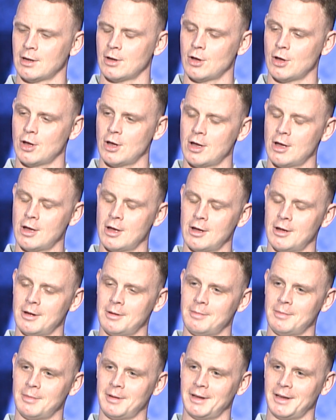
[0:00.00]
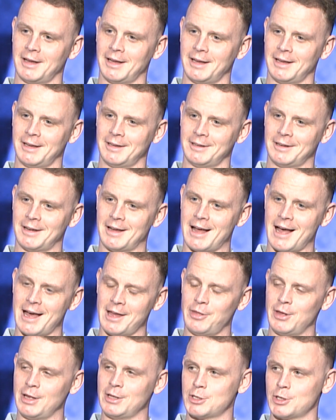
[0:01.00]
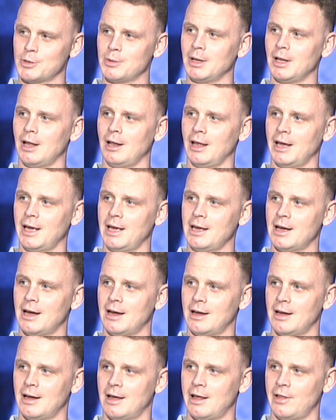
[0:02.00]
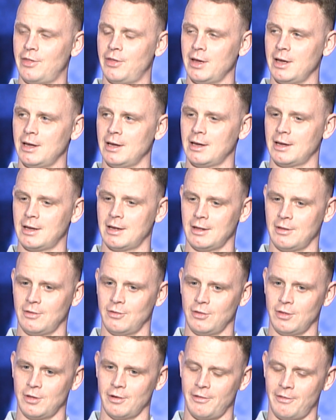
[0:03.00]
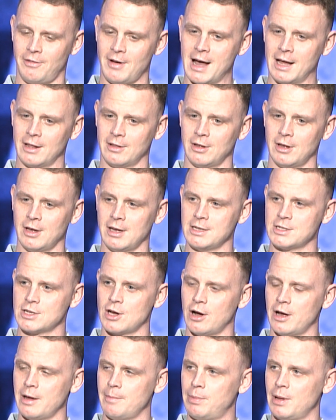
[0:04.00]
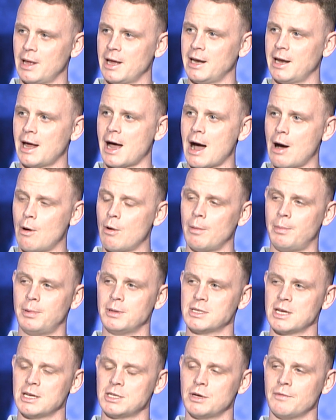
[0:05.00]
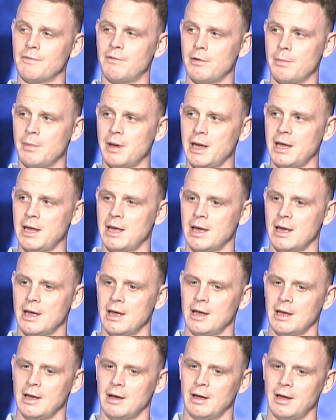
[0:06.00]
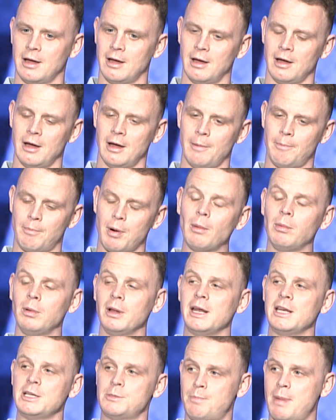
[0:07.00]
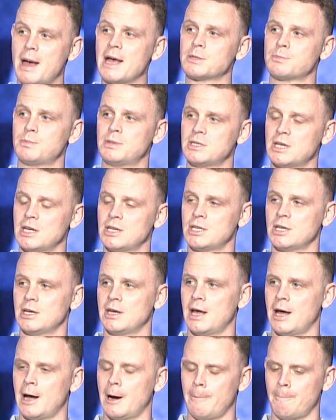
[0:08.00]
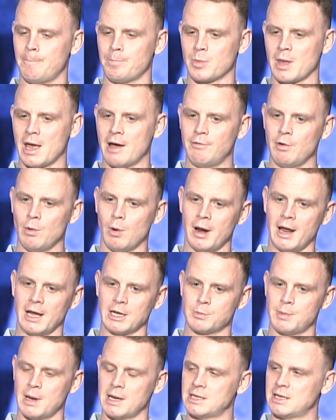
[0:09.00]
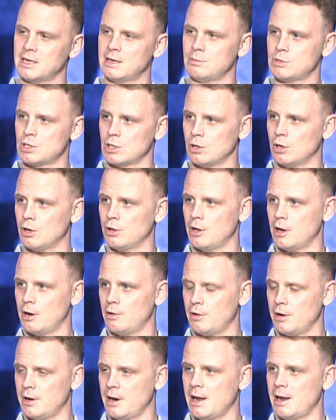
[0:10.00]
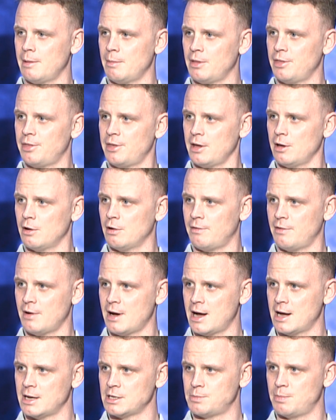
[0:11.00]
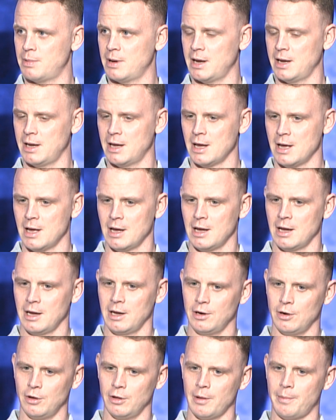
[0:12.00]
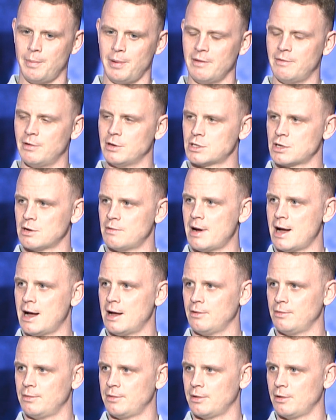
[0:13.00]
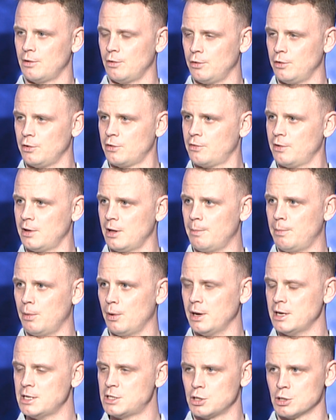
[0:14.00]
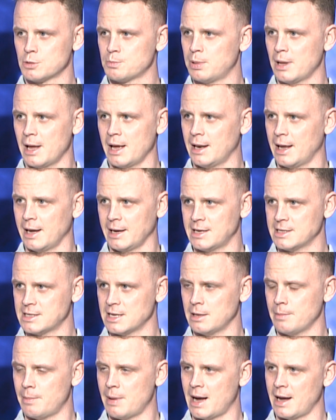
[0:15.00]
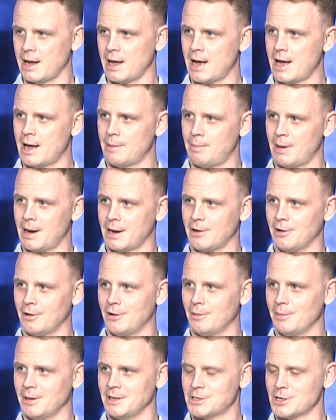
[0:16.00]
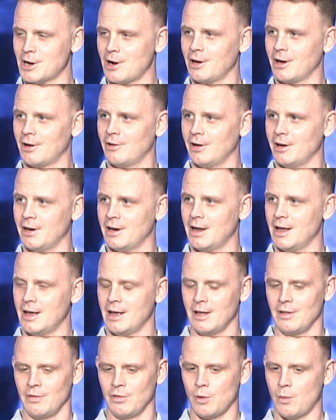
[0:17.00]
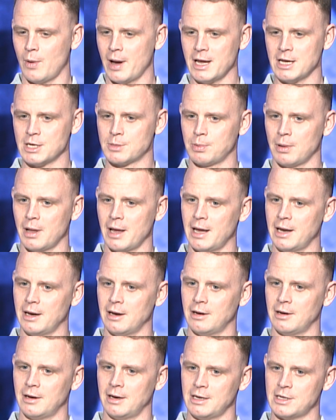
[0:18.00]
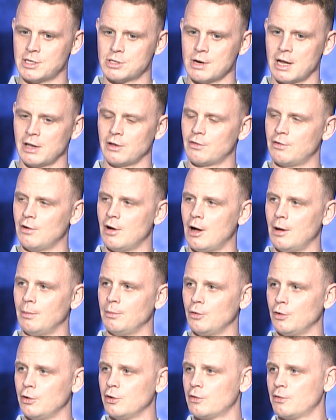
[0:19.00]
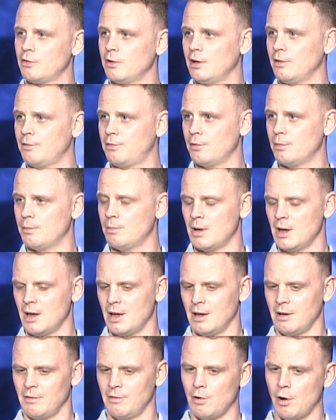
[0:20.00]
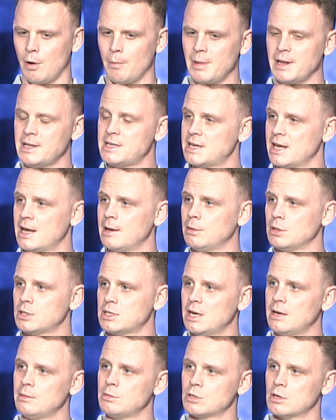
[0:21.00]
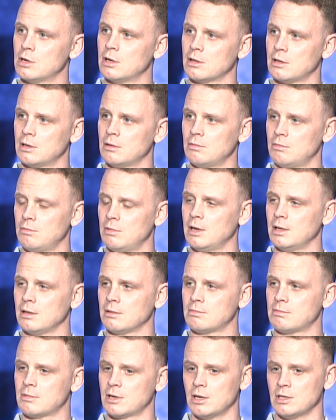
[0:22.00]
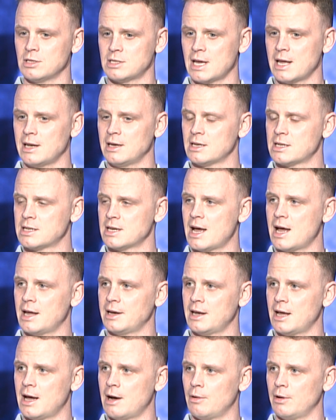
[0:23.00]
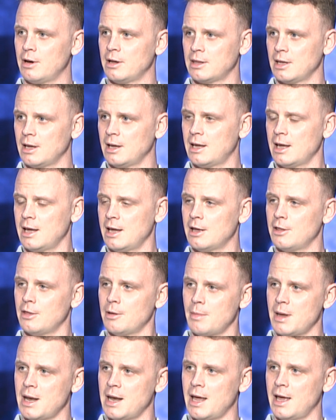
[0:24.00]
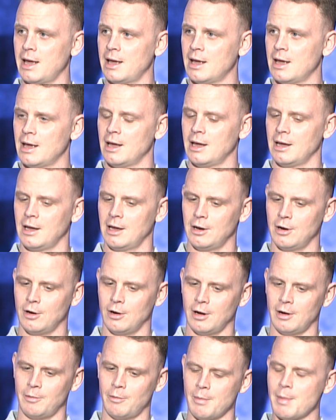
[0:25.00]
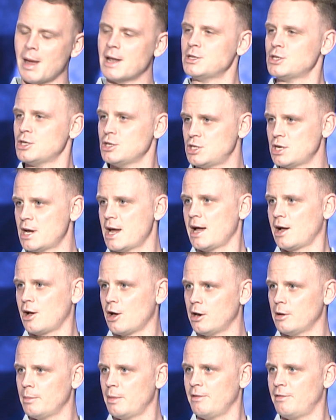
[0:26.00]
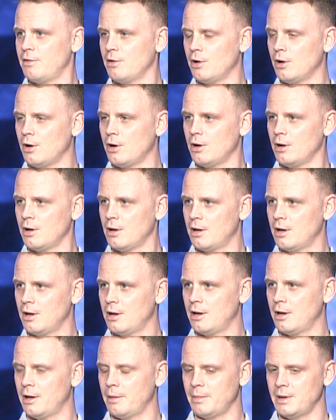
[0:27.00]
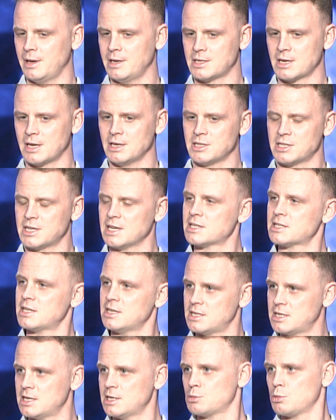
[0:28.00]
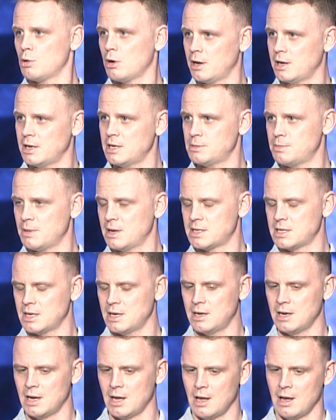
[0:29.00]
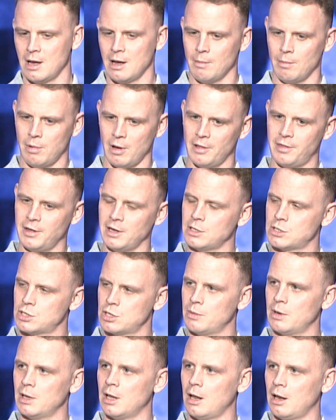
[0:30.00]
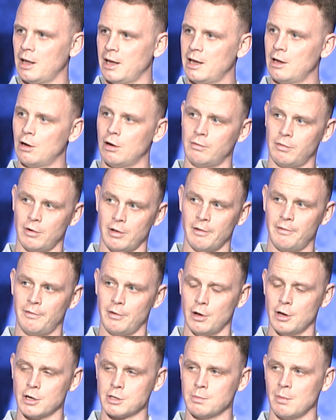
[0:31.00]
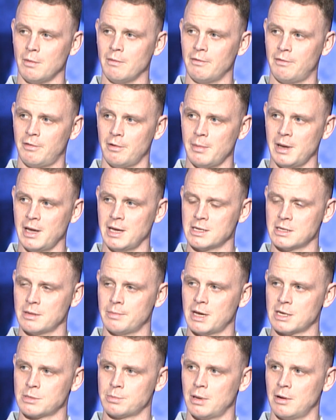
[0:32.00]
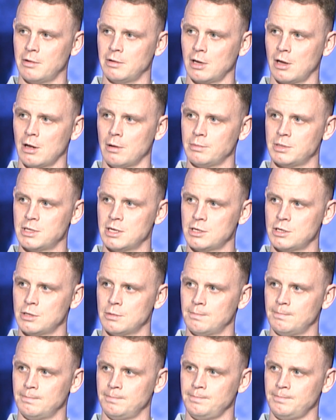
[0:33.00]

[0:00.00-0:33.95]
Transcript: Um, I think Tui Lolohea. I think the fact that he's got him playing out of position for me, uh, probably in his best position now. Everyone expected him to go there and him and Theo Farge be, you know, the pivots around Huddersfield, but he's just playing like he's in the backyard, back home in Tonga, and the way he's playing, and he's transformed Huddersfield from, from a mid-table team to a real contender side now, and I think he, at the minute, you know, we mentioned Jake Connor before, um, his consistency is what he's missing, but I think Tui Lolohea over the first month for me is the best player in the competition.